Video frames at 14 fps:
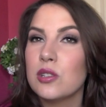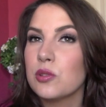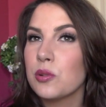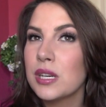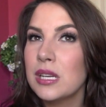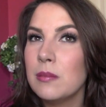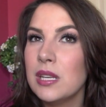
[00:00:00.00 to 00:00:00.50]

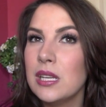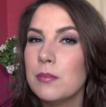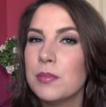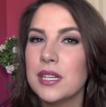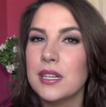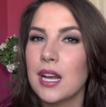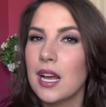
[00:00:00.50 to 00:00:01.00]
Creamy,
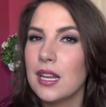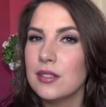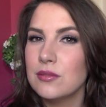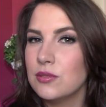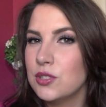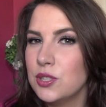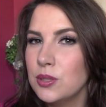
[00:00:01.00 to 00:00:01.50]
but not
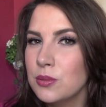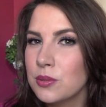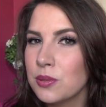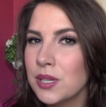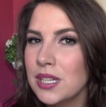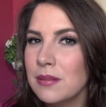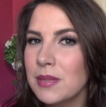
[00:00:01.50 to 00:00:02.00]
too
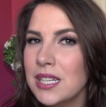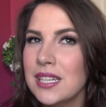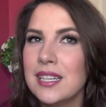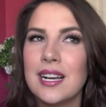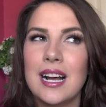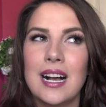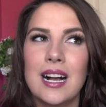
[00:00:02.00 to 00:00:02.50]

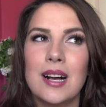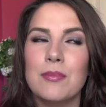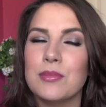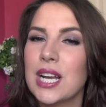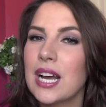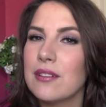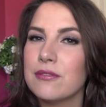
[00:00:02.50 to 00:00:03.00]
creamy.
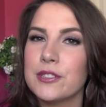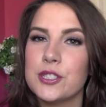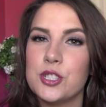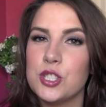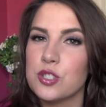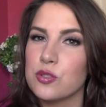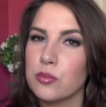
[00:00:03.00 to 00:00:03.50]
Um,
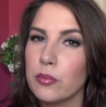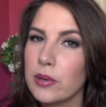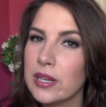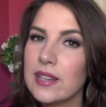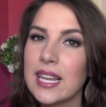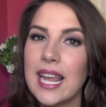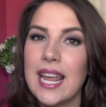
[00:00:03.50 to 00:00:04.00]
coverage just
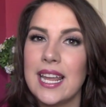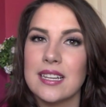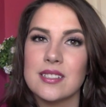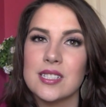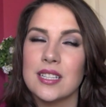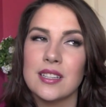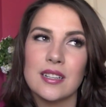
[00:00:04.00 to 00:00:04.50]
really
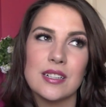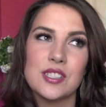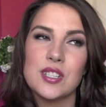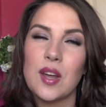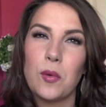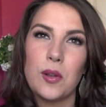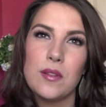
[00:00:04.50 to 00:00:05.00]
hangs in there. It's
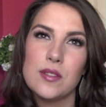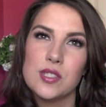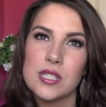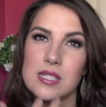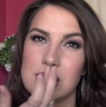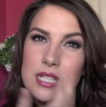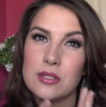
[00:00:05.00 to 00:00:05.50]
not one of those
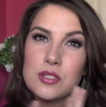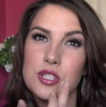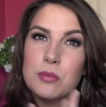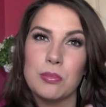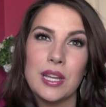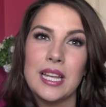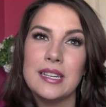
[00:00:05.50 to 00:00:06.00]
concealers
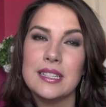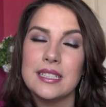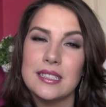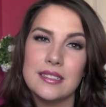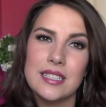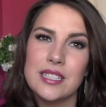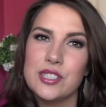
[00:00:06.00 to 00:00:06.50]
you blend
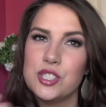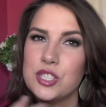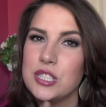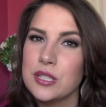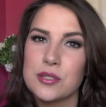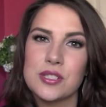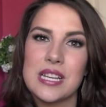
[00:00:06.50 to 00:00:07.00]
in and then it
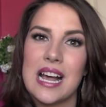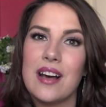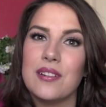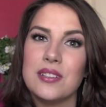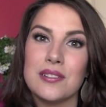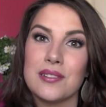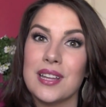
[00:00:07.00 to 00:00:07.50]
shears
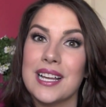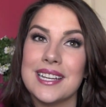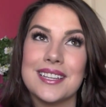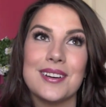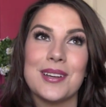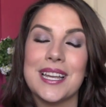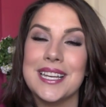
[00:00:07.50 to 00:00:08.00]
out and you're
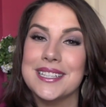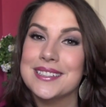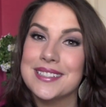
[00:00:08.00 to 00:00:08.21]
like, okay,